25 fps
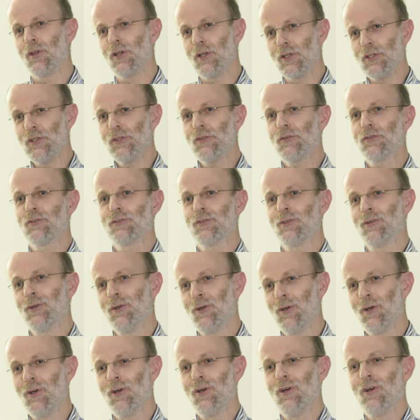least
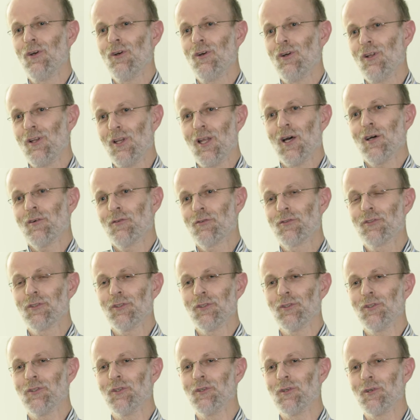loved
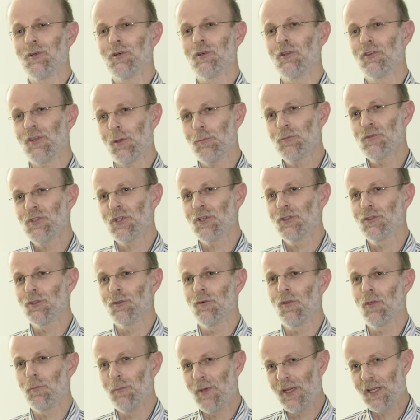subject
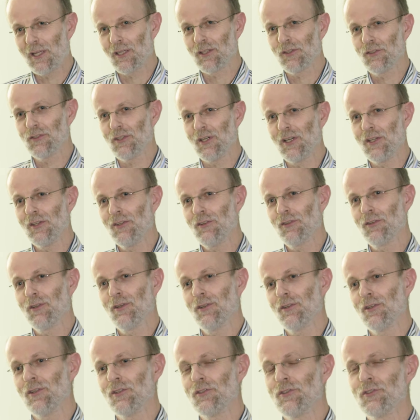of medical science
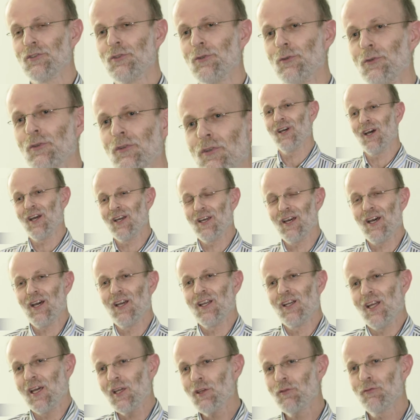students. I
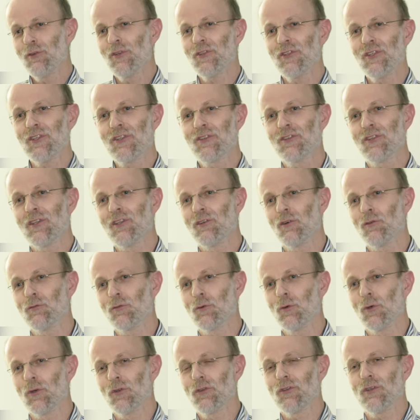like physics, and of
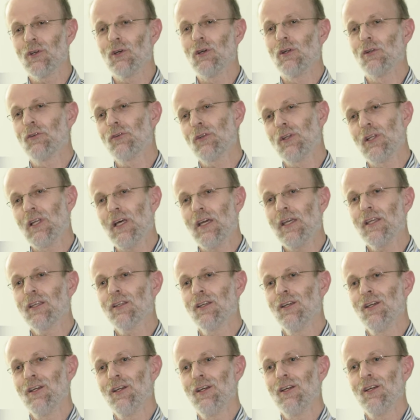course also
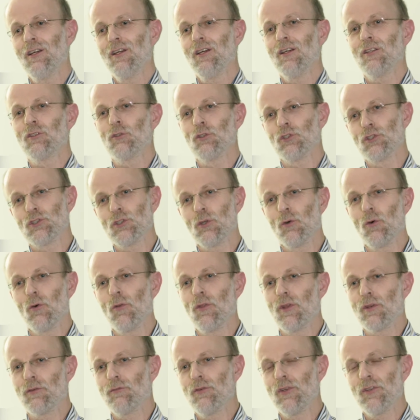like to show
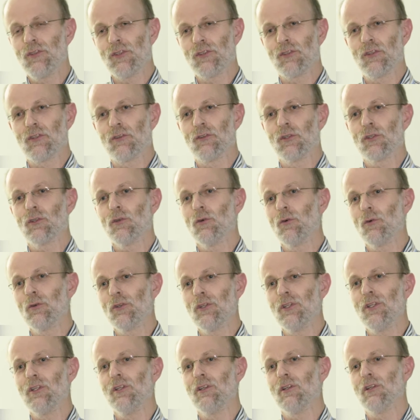that physics is not
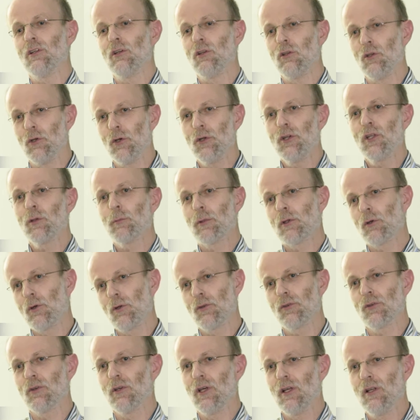only learning but
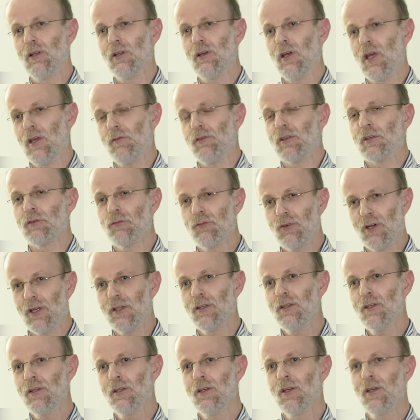also having
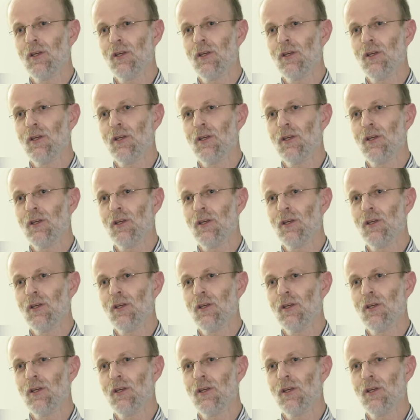fun.